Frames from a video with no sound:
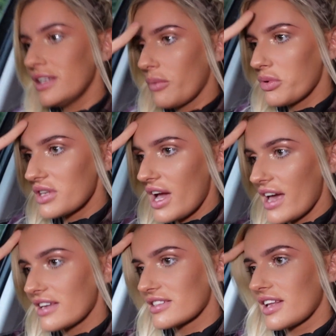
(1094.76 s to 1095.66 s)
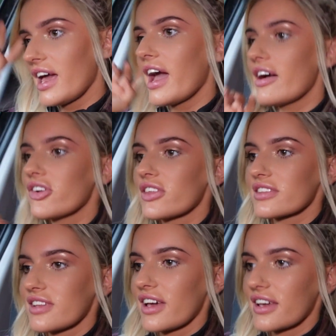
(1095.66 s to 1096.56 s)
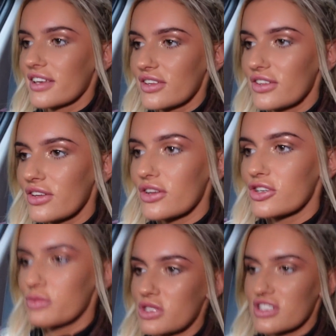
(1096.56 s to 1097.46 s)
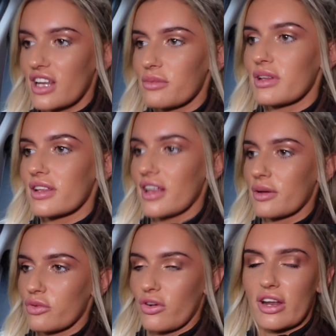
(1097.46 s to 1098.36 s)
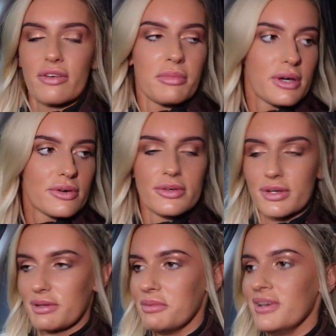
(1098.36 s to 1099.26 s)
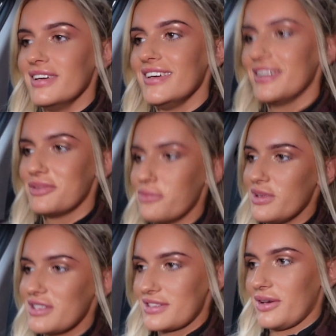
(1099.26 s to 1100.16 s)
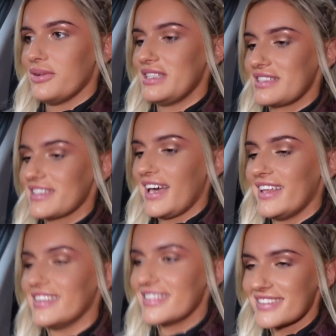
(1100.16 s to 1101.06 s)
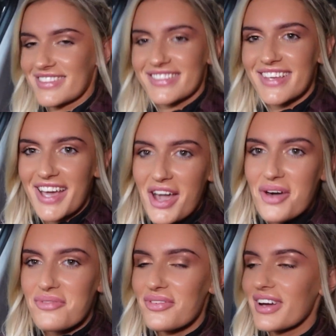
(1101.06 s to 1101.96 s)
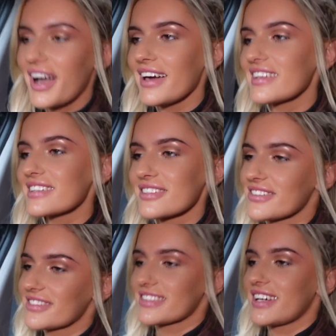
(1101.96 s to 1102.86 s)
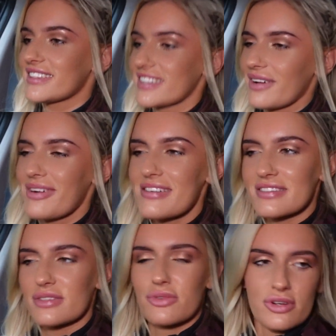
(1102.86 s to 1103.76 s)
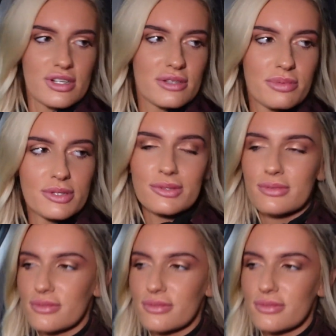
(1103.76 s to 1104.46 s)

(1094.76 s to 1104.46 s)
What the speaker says: Well, yeah, just like everything's like, you know, you can be just telling me that like we've run out of milk. It would be so intense. We are heading to All Star today. Where is it? Rockley Pool?